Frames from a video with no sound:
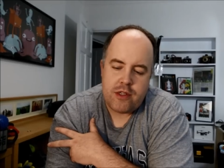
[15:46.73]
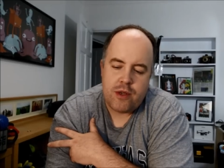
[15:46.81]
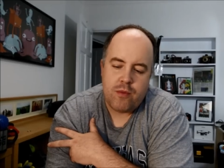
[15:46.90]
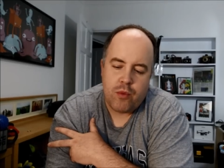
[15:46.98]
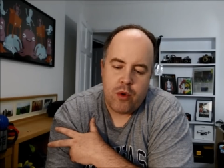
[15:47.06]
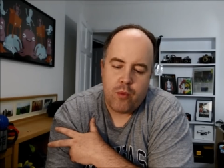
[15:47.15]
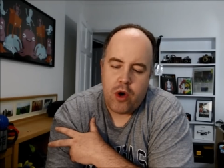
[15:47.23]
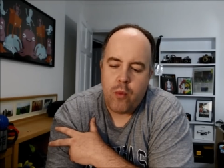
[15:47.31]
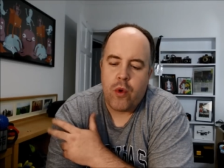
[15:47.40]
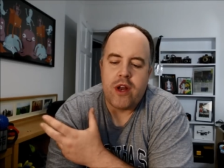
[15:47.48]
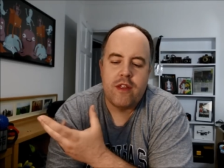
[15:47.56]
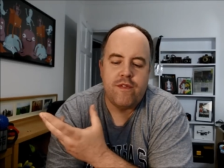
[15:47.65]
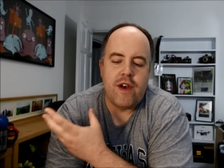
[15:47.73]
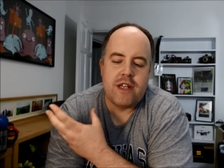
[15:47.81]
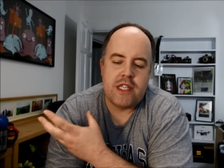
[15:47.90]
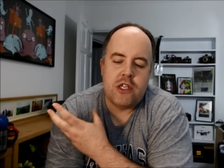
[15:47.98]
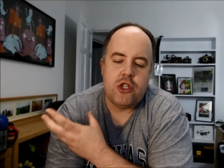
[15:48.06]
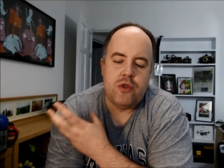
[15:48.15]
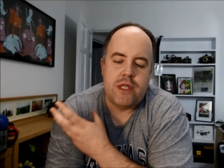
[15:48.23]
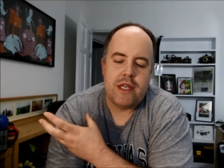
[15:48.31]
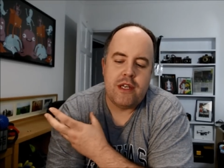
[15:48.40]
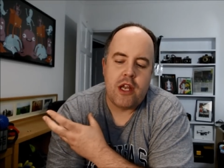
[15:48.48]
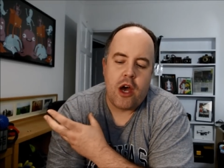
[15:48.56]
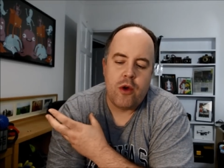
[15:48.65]
So what are the first things you
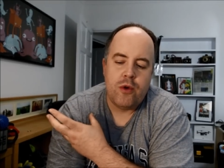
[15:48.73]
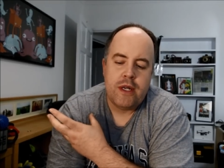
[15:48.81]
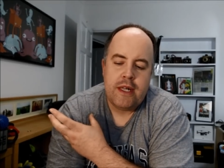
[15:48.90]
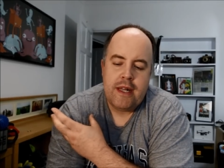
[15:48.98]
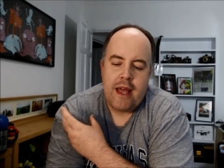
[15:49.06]
didn't know